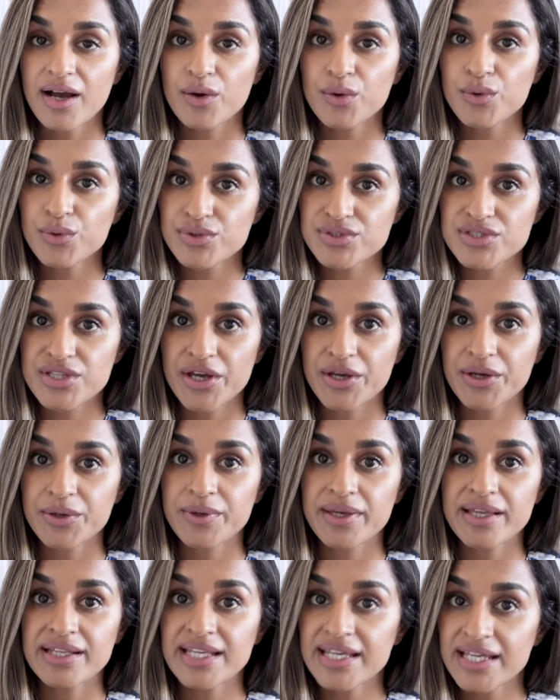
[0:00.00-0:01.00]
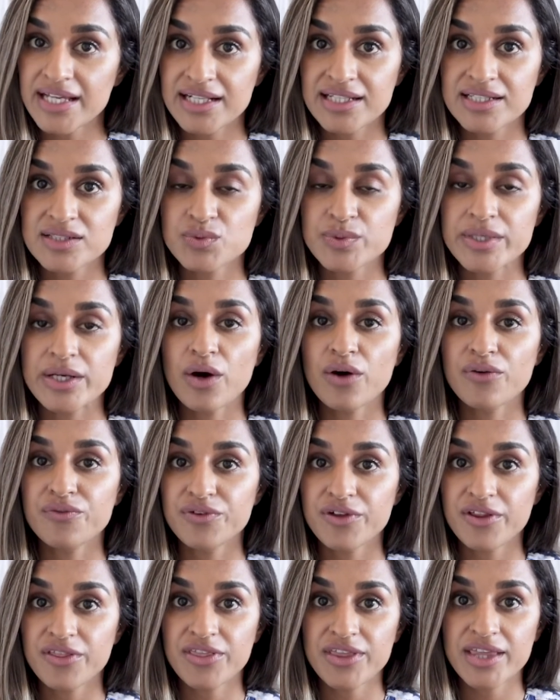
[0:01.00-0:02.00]
Also, in England, we
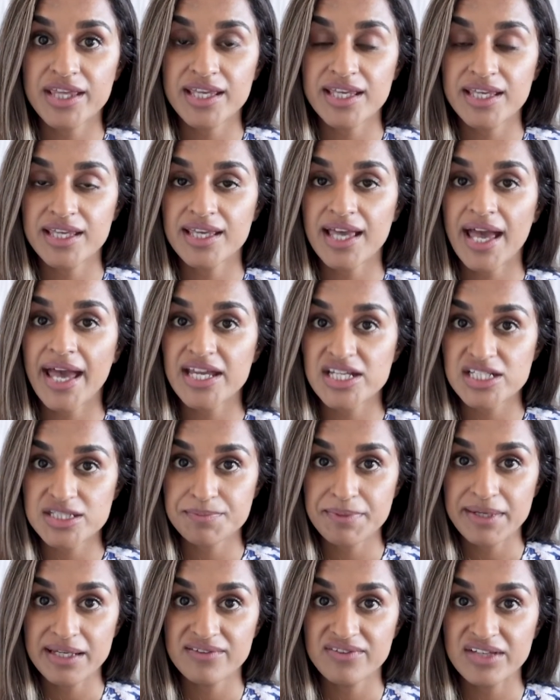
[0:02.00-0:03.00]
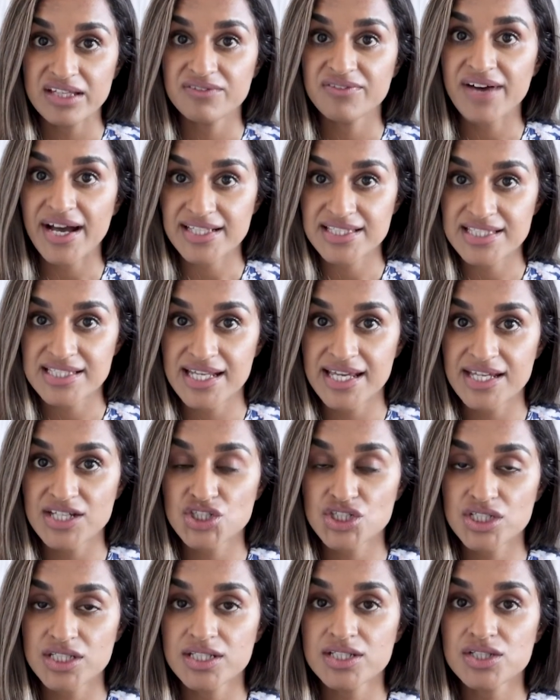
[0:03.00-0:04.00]
offer the HPV
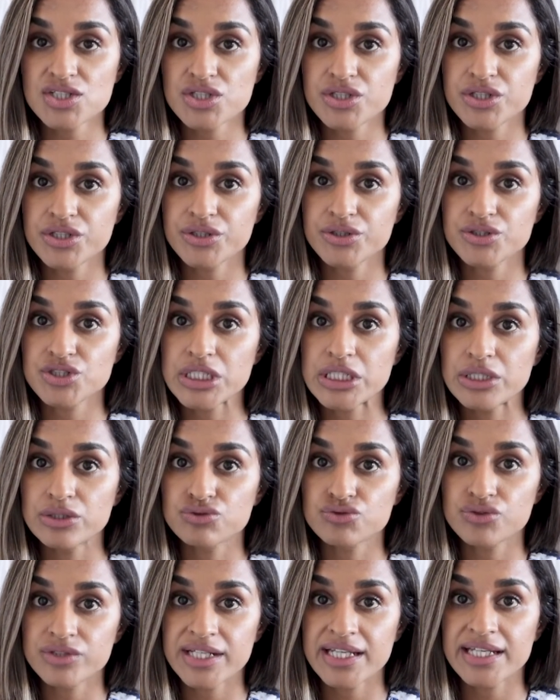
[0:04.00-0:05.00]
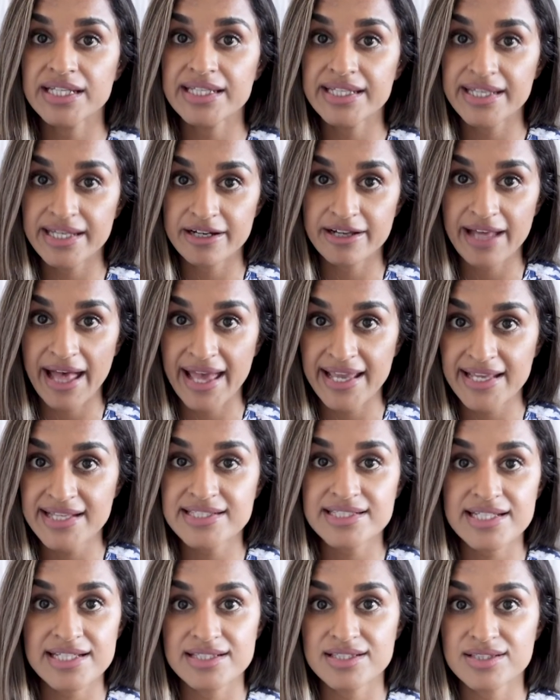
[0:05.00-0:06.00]
vaccination to children in year
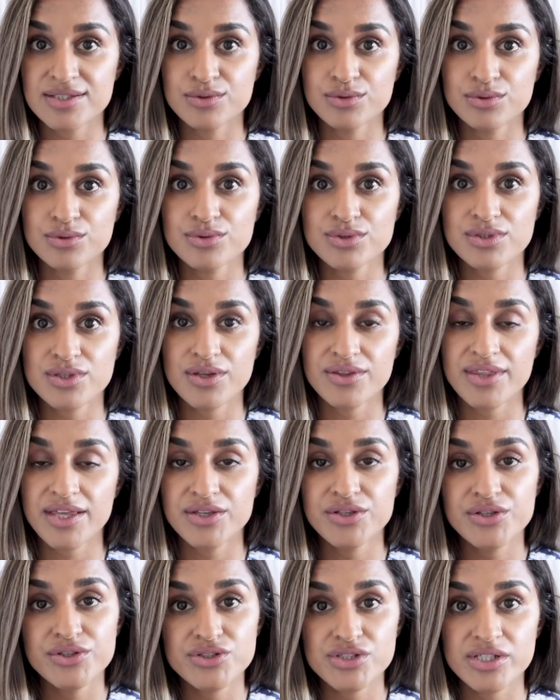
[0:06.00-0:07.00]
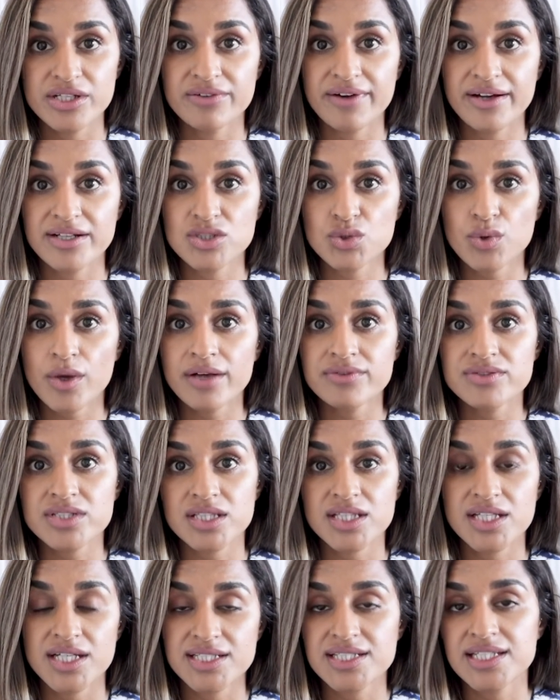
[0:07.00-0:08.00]
8 at school, so they're usually around 12 to
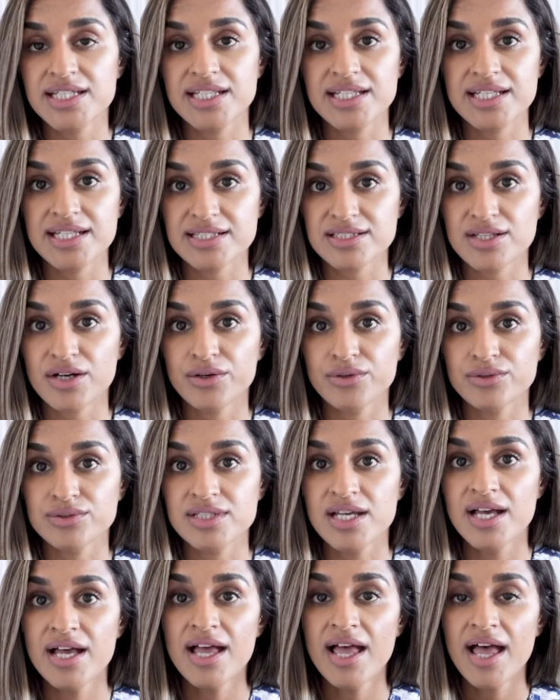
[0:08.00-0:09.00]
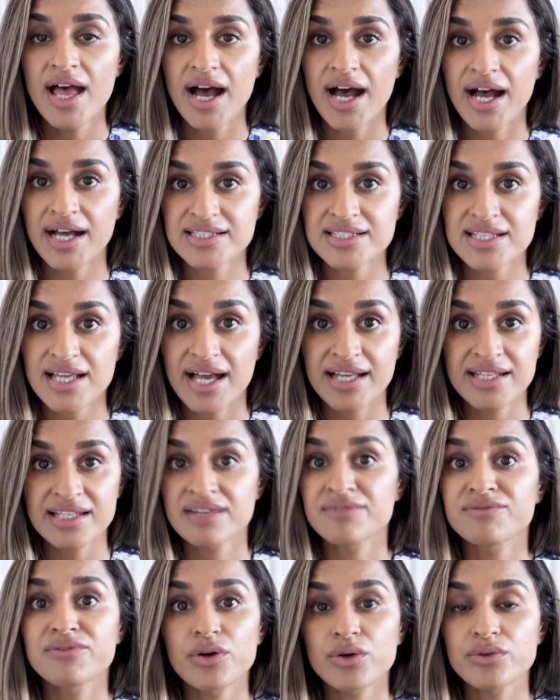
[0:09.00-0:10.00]
13 years old, and
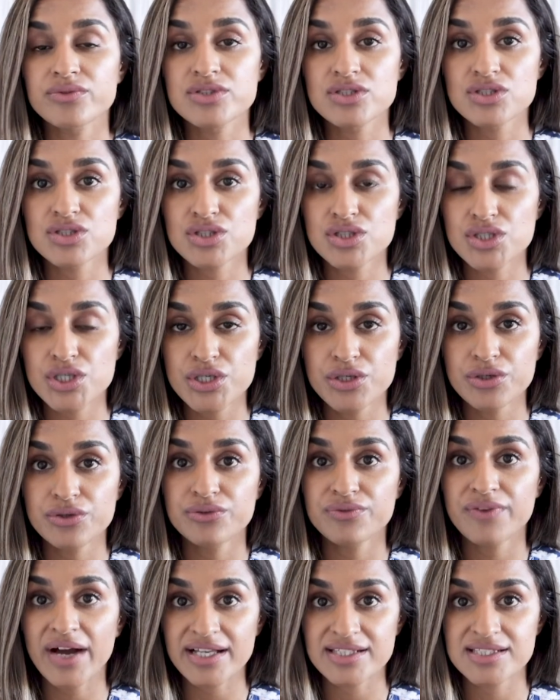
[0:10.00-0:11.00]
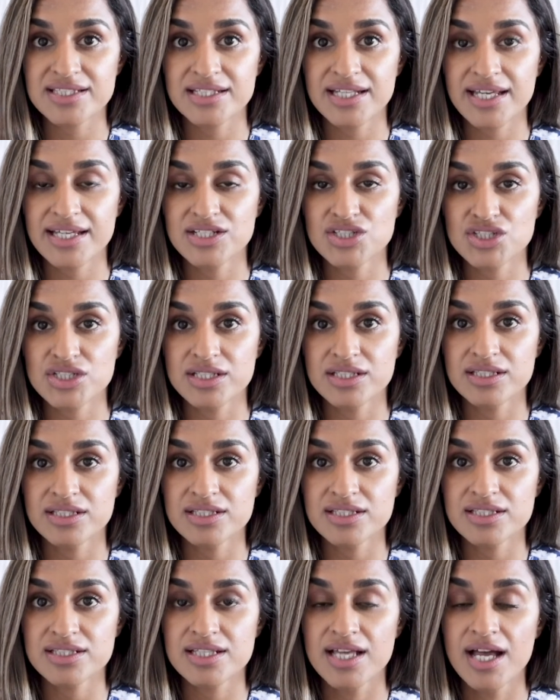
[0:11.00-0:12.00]
it involves 2
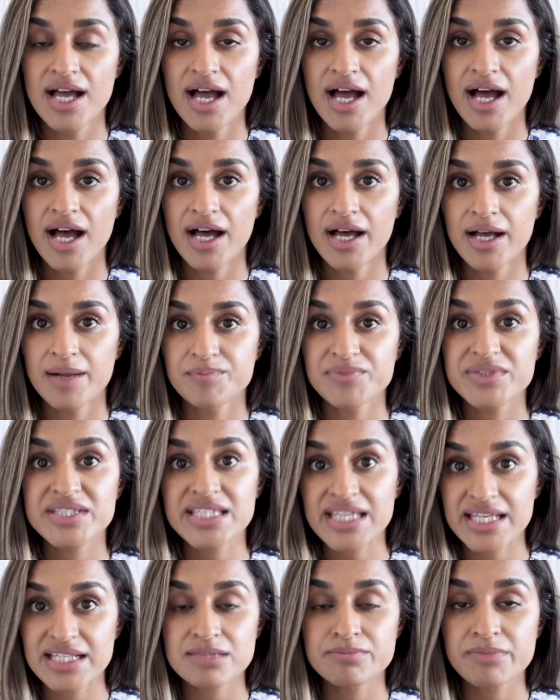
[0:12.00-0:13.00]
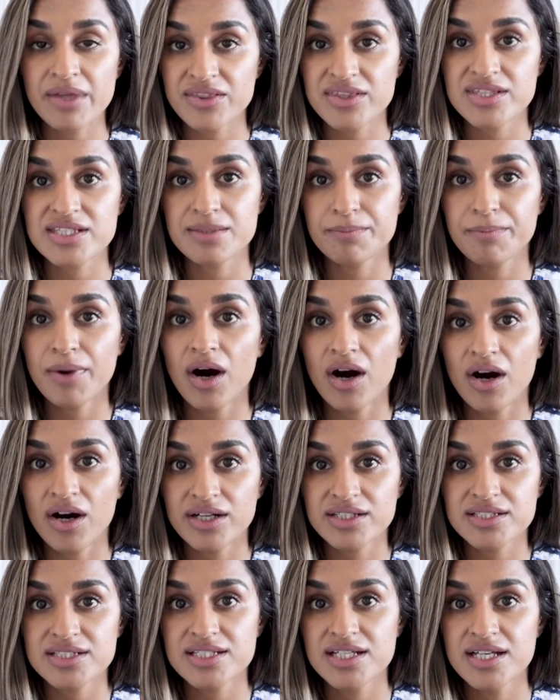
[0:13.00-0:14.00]
vaccinations 6 months
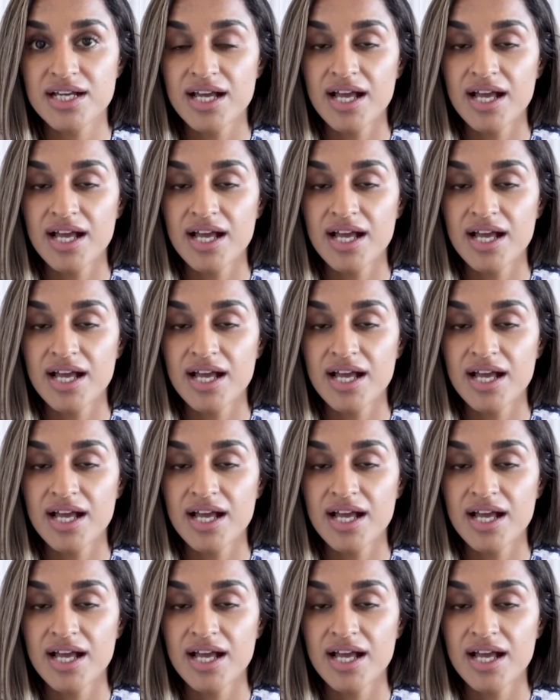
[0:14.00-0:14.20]
apart.